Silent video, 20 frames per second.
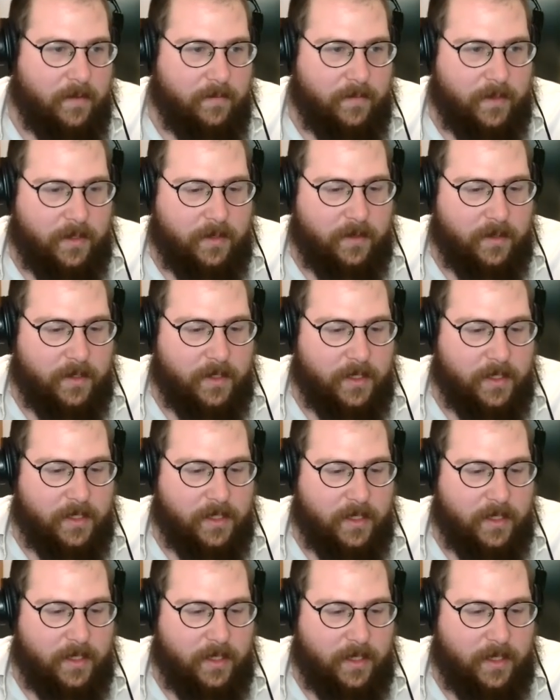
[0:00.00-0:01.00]

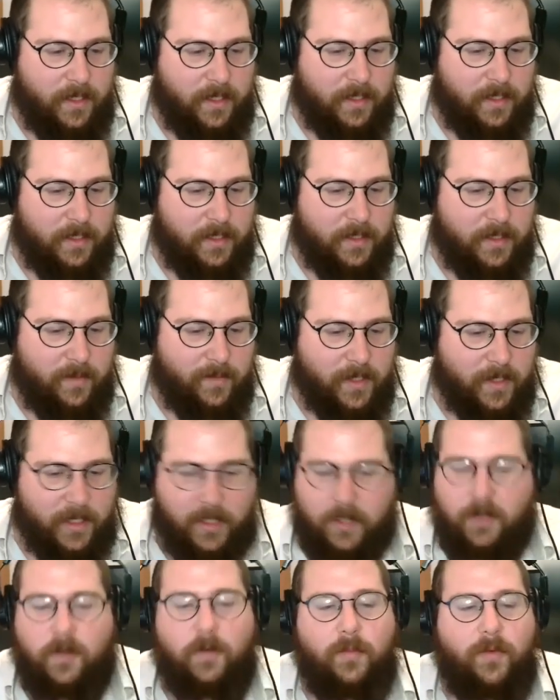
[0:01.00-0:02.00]
because it seems
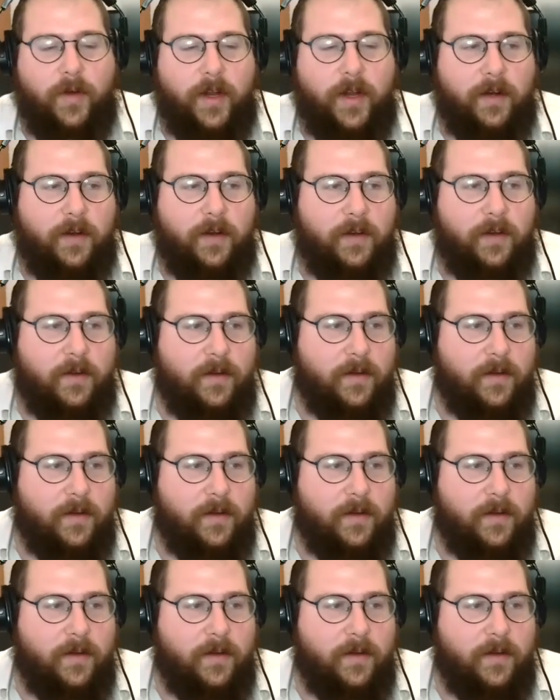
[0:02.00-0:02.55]
like a no-brainer.